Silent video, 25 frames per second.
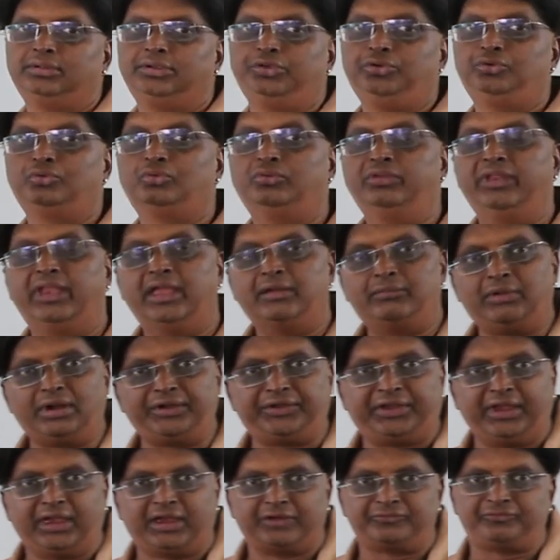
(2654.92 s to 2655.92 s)
you never
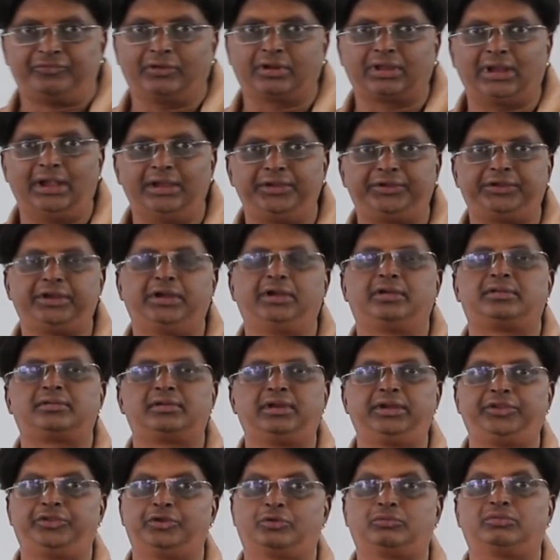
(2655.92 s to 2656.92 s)
take it for granted.
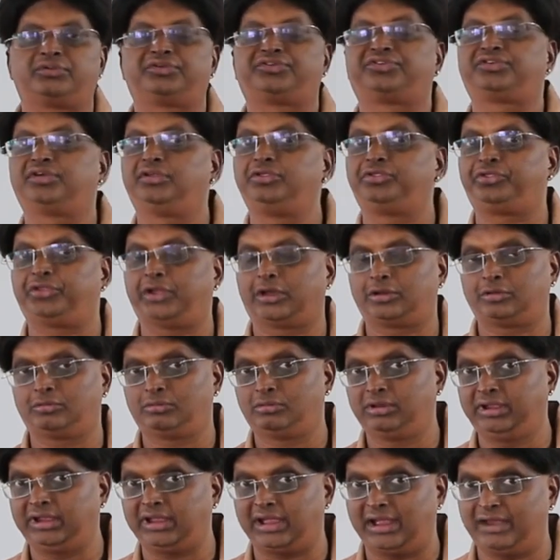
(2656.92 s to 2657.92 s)
Read the question
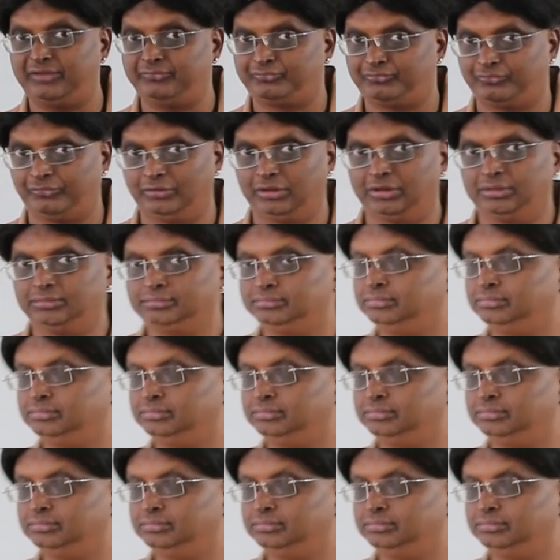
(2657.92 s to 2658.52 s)
thoroughly and full.